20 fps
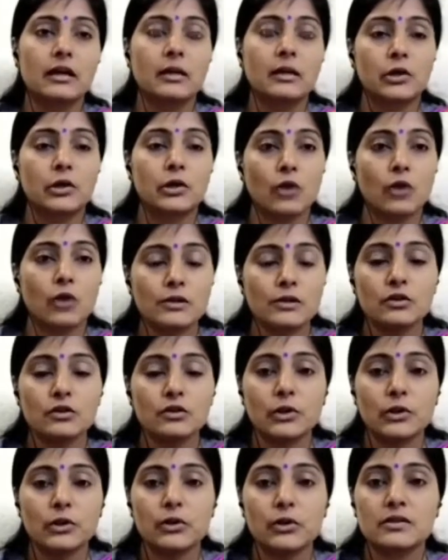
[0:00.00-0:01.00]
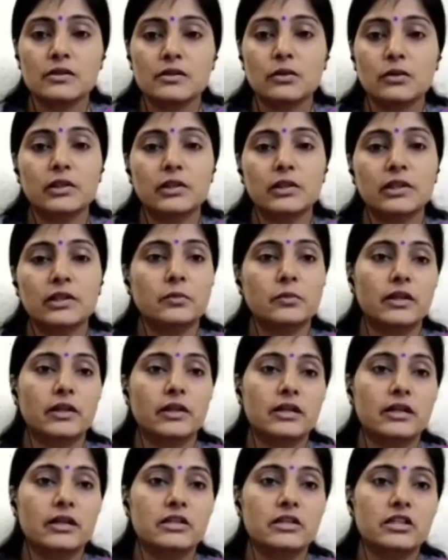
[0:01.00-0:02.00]
but also because Uttar
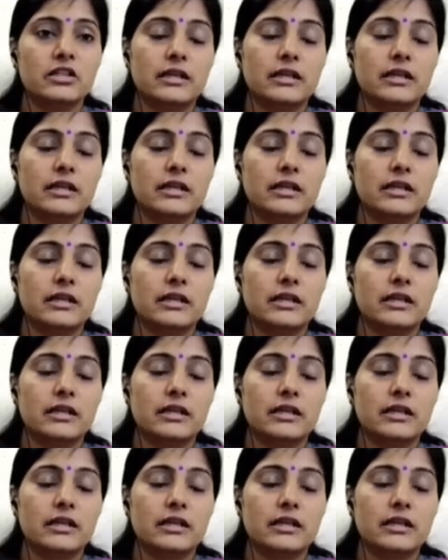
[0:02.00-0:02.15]
Pradesh